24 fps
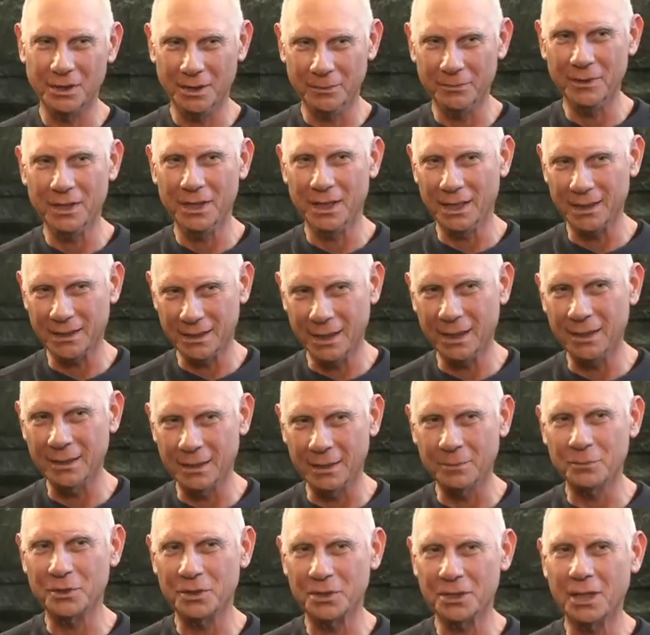hit me like that a
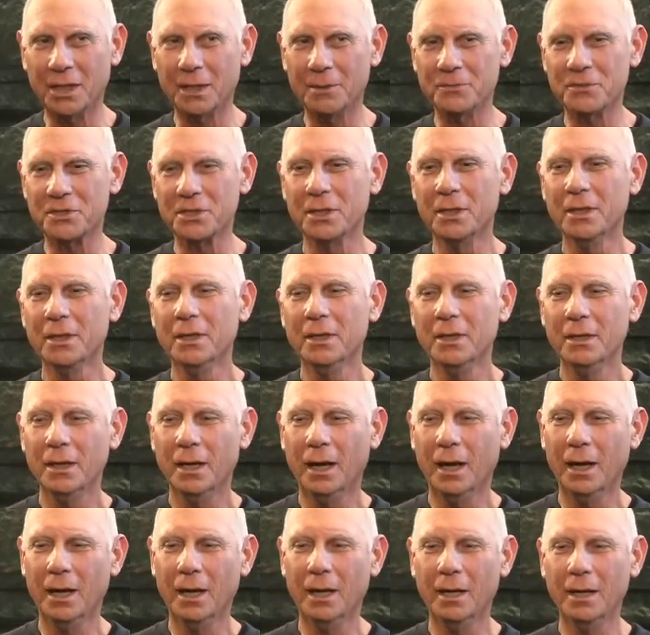number of times
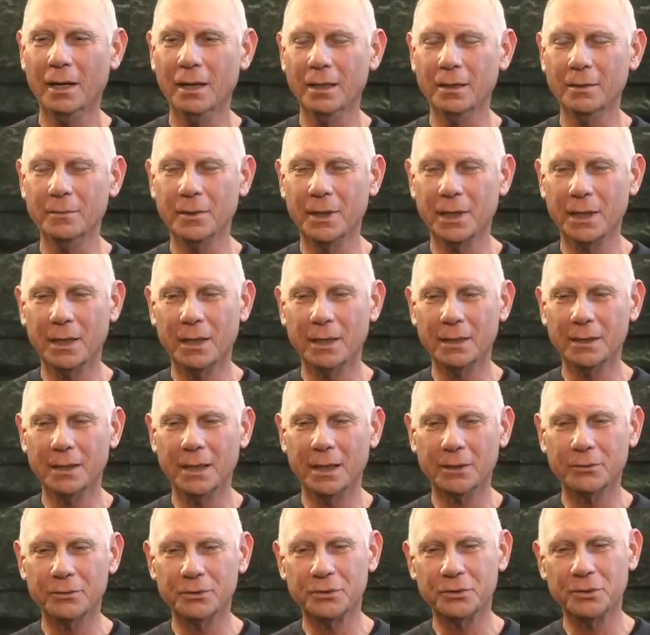in my
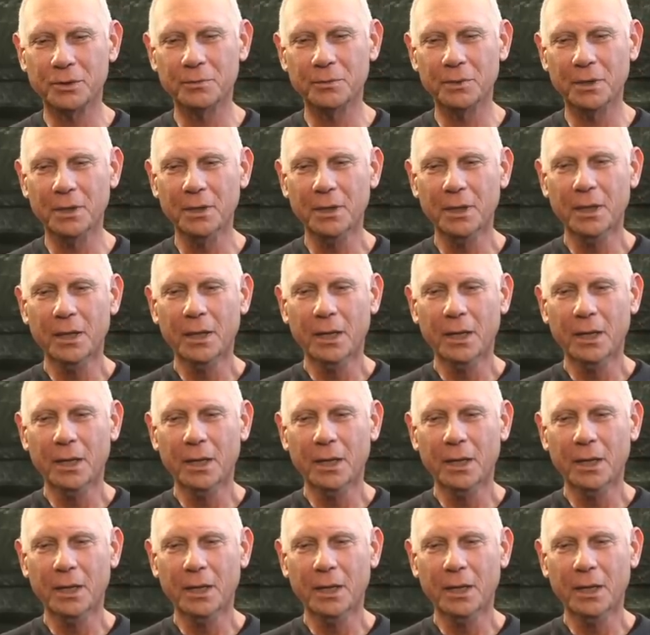contact with Trungpa.